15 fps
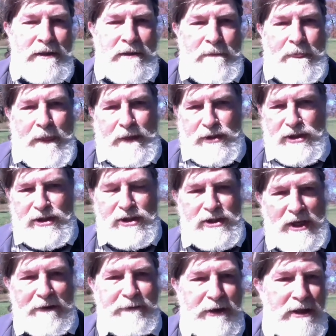
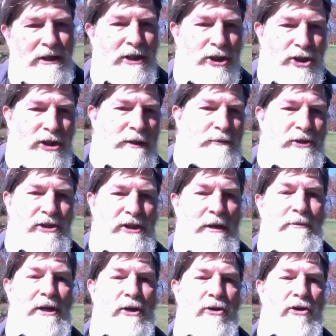stuff it in the sheep's
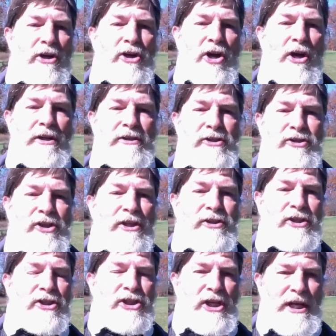stomach or a
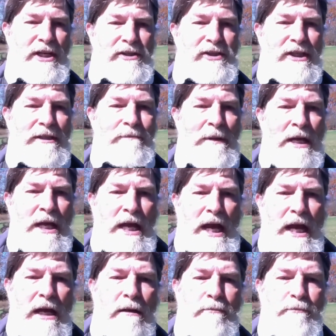sausage casing,
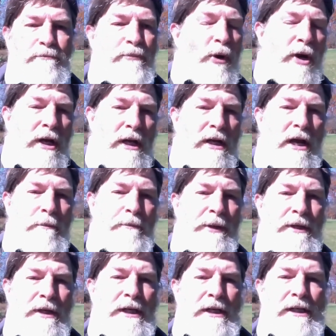and boil it up
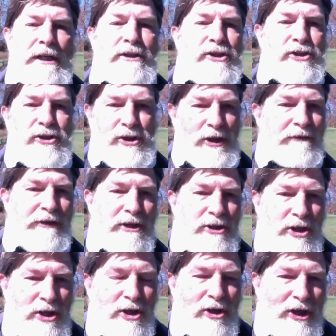and serve it
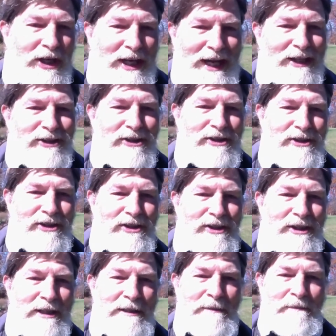to your guests.
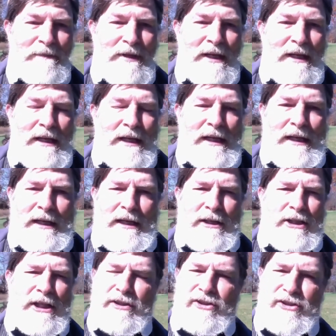
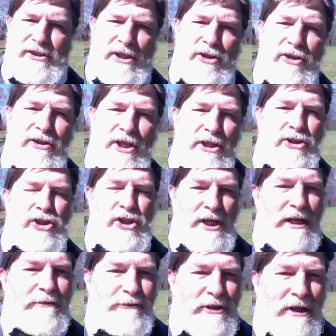Considered the
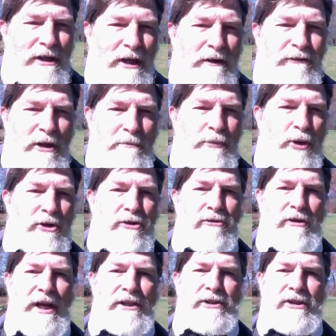chieftain of the puddin'
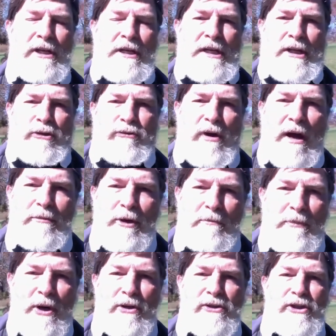race, Robert
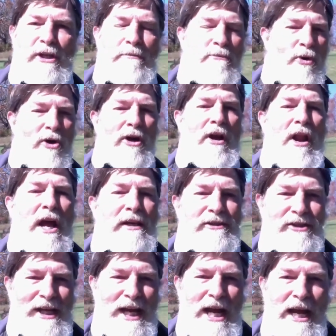Burns
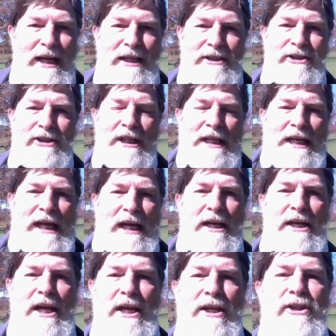immortalized the haggis
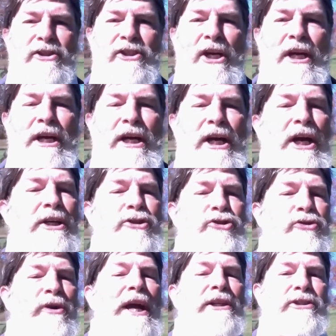in his
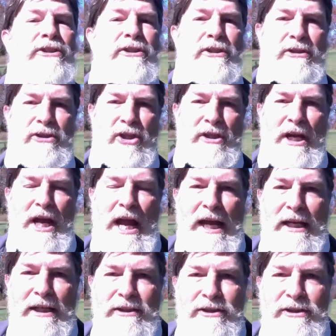address to the
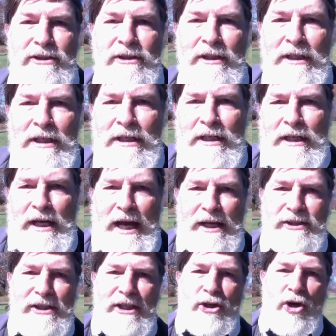haggis,
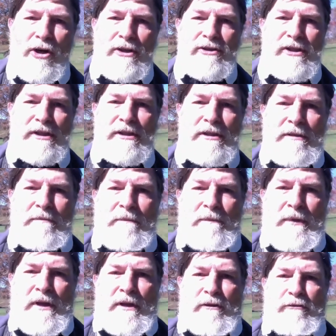as he calls it,
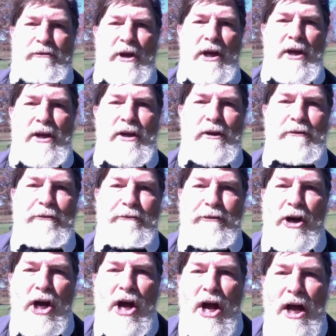"Fair
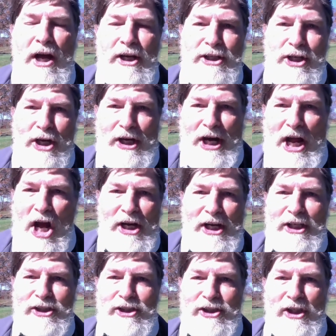fa your
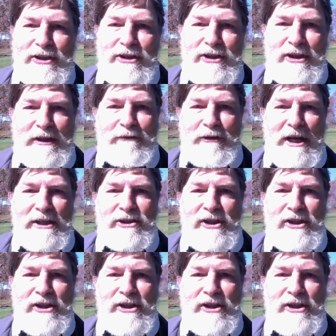unasuncy face,